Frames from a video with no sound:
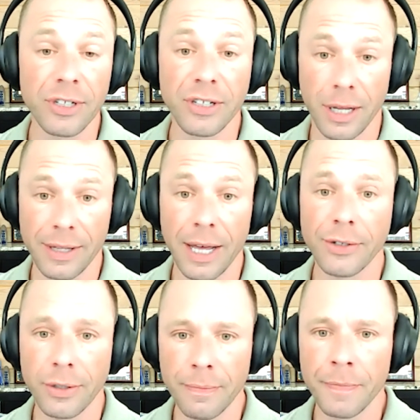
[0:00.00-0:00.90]
to
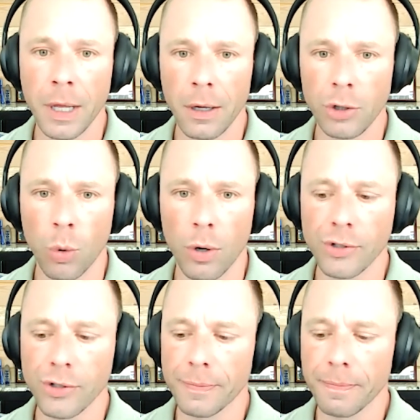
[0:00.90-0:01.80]
10,000 doors